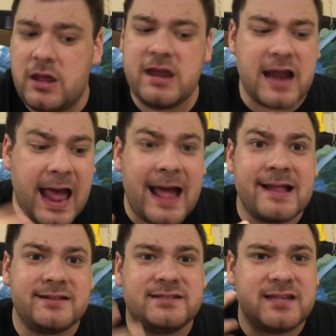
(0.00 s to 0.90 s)

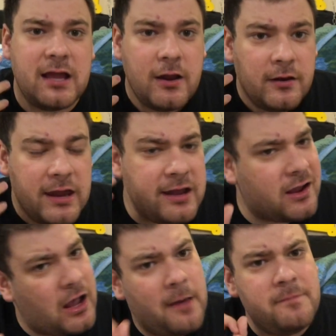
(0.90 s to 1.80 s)

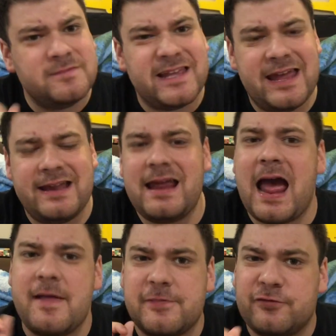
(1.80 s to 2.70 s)
It comes in
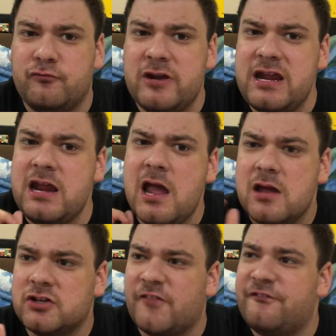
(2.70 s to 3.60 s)
at 3
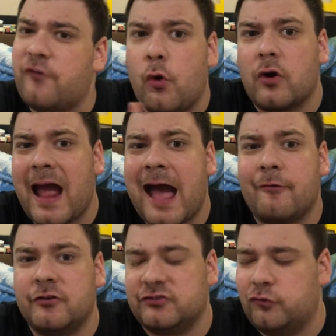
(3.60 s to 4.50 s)
to 4
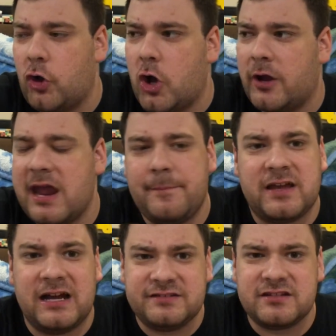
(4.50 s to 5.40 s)
hours long, and
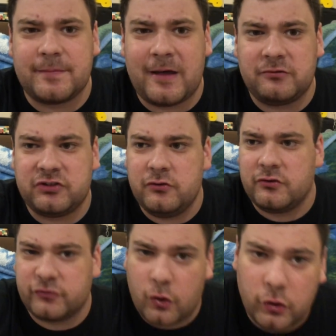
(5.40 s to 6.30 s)
because it's about 2
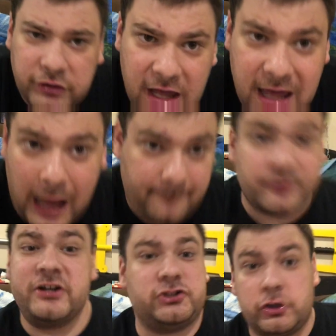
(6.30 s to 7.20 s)
years old, I'm
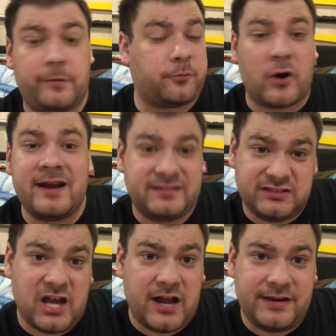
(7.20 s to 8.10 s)
pretty sure the price has
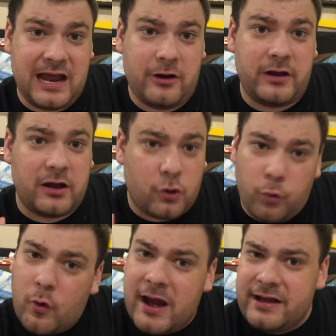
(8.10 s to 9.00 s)
gone down
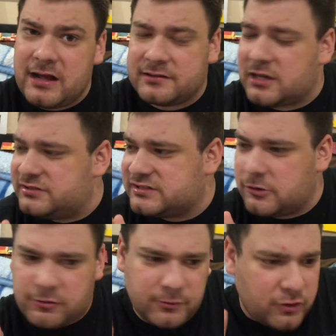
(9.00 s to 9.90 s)
quite a
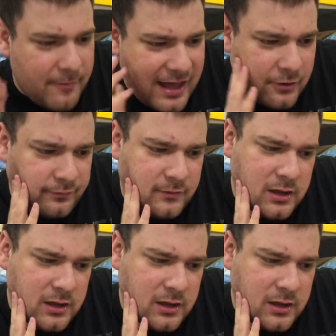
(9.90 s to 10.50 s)
considerable amount.